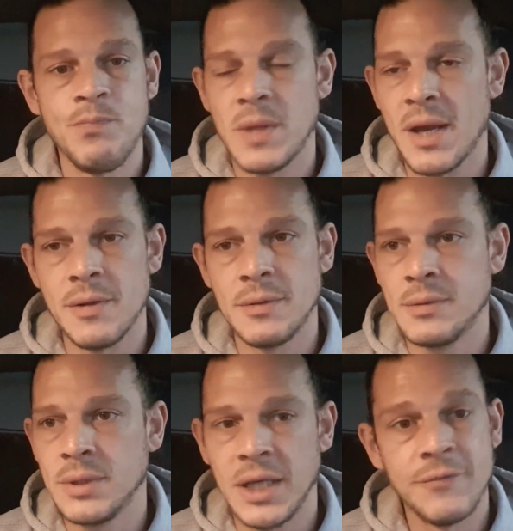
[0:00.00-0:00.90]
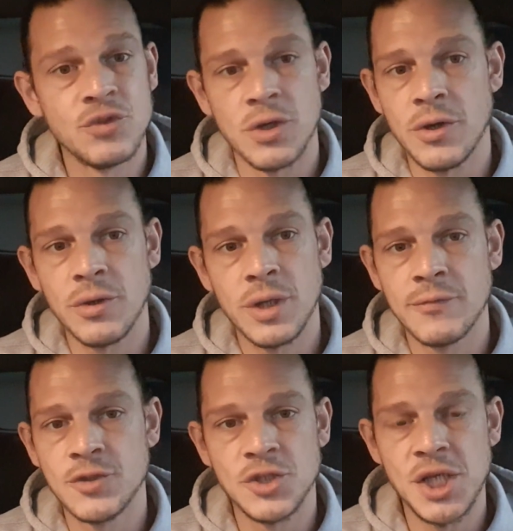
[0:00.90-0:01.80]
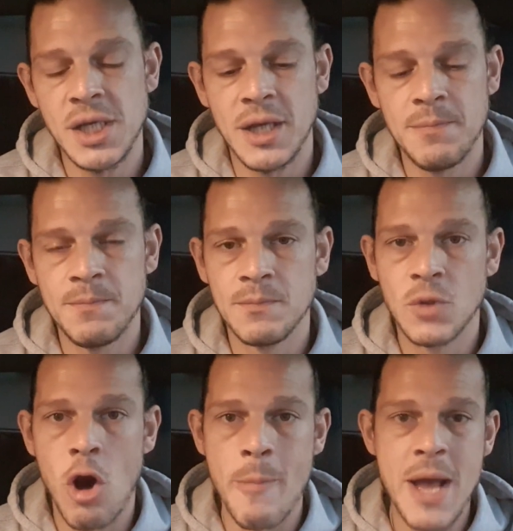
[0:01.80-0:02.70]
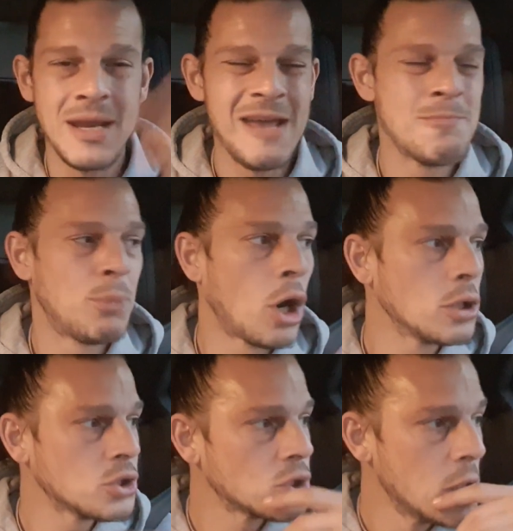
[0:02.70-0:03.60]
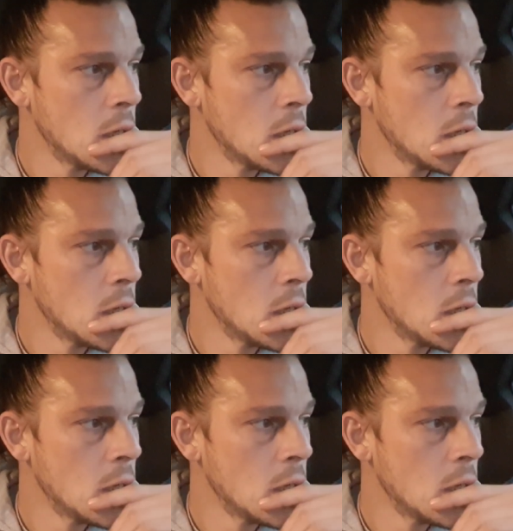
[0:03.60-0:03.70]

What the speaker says: Then give us a cheeky comment inbox.